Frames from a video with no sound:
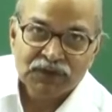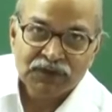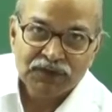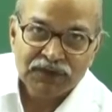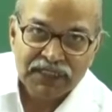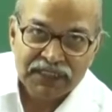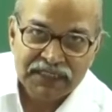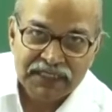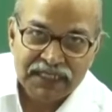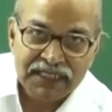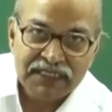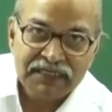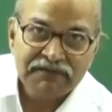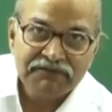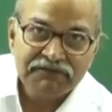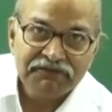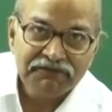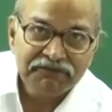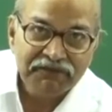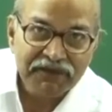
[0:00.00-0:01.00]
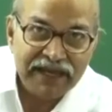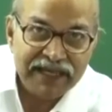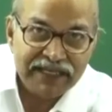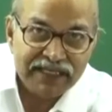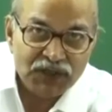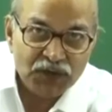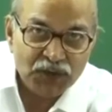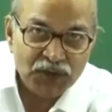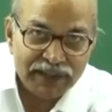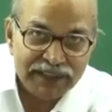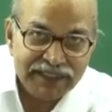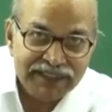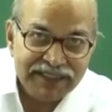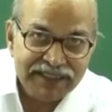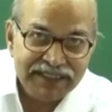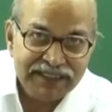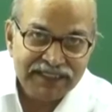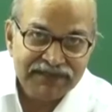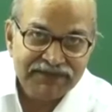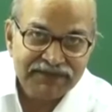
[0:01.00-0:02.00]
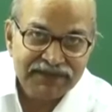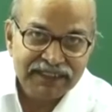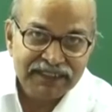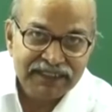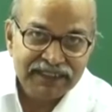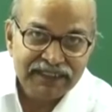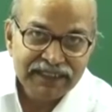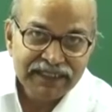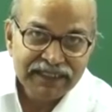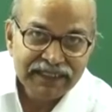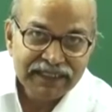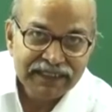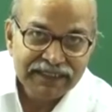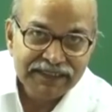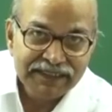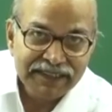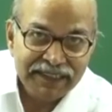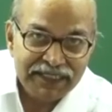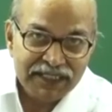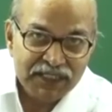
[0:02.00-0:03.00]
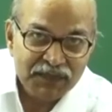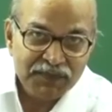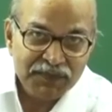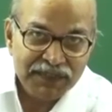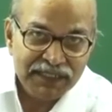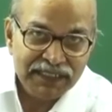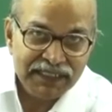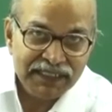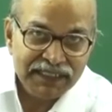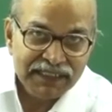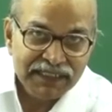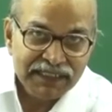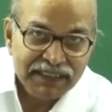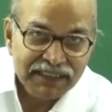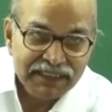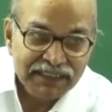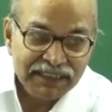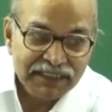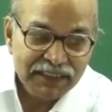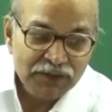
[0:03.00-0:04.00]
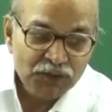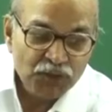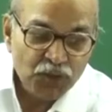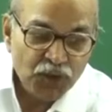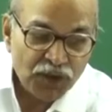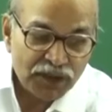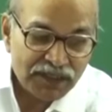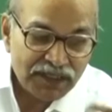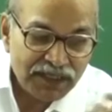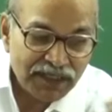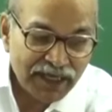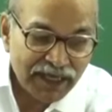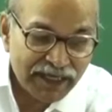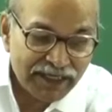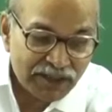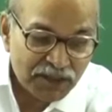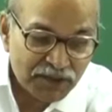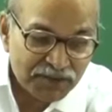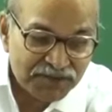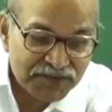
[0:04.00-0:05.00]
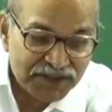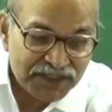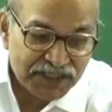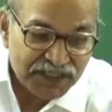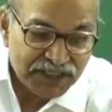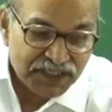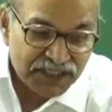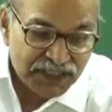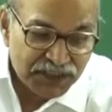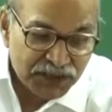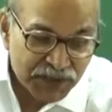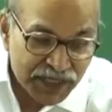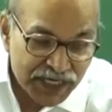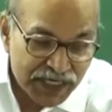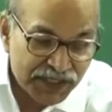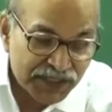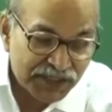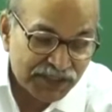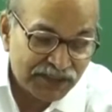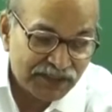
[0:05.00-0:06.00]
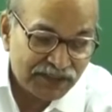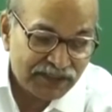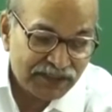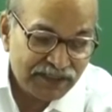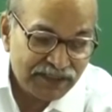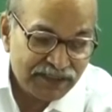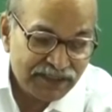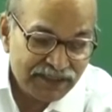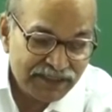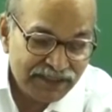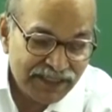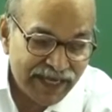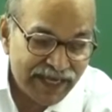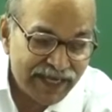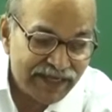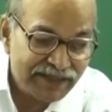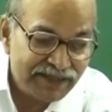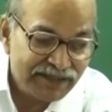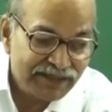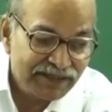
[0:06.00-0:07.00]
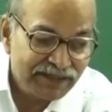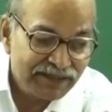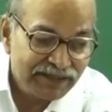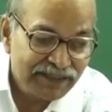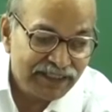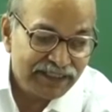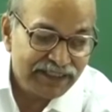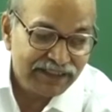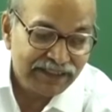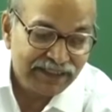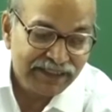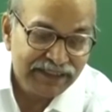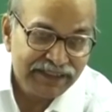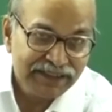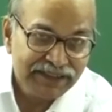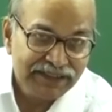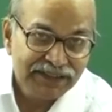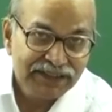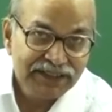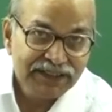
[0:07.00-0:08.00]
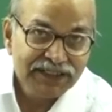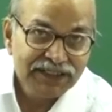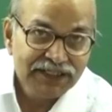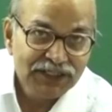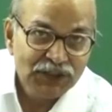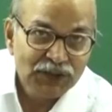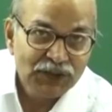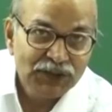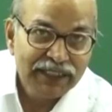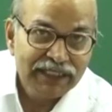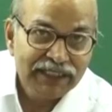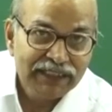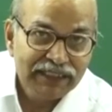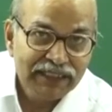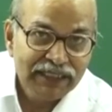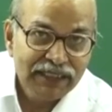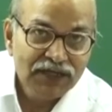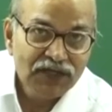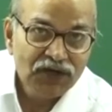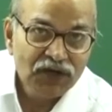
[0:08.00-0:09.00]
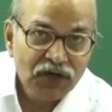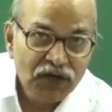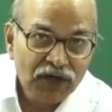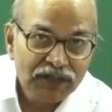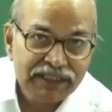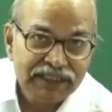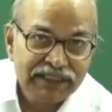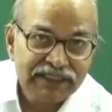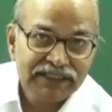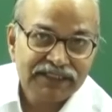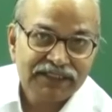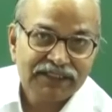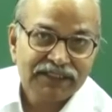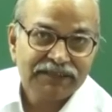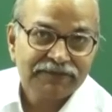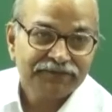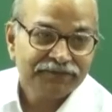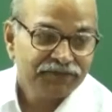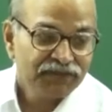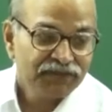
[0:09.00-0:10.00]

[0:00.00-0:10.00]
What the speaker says: So, this is phase qualitatively. It tells me in what kind of situation, state this is during the oscillation.